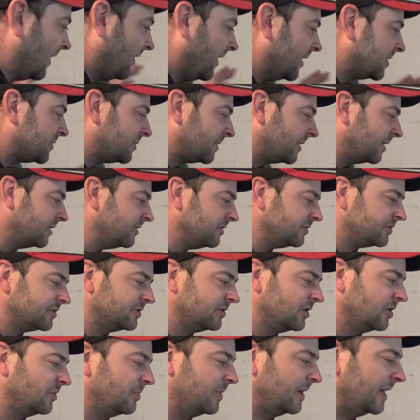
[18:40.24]
that's what I used to
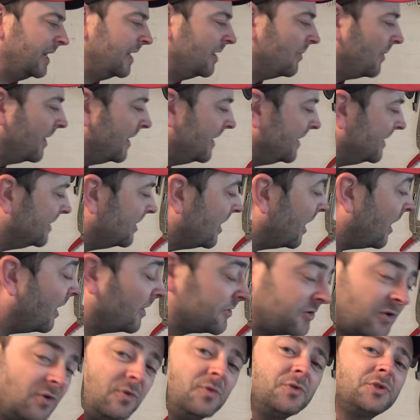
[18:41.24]
do. But anyway, yeah,
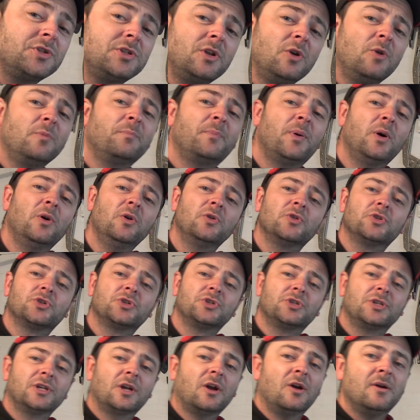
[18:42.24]
I do still
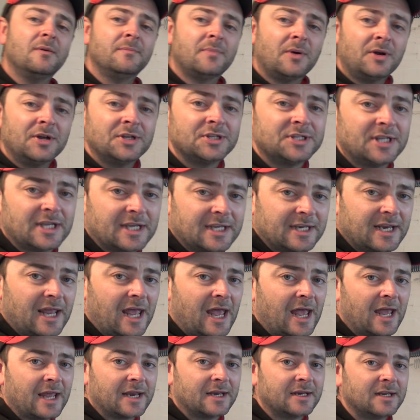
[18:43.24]
push to go and buy second
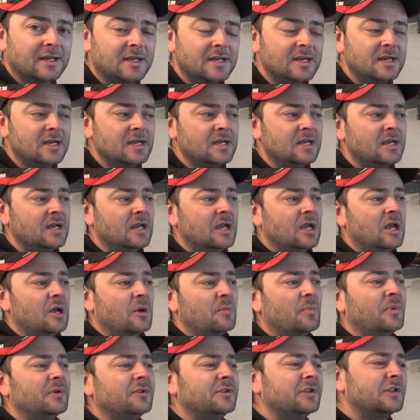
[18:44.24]
hand,
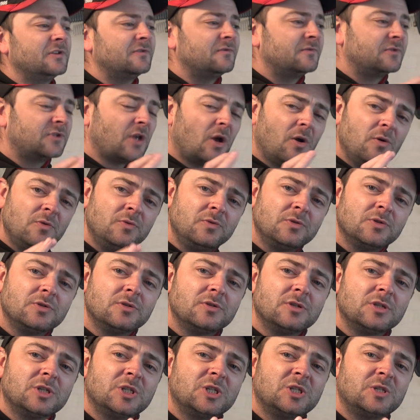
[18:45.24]
but just don't
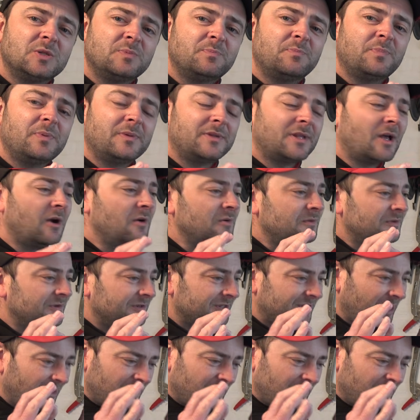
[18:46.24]
spend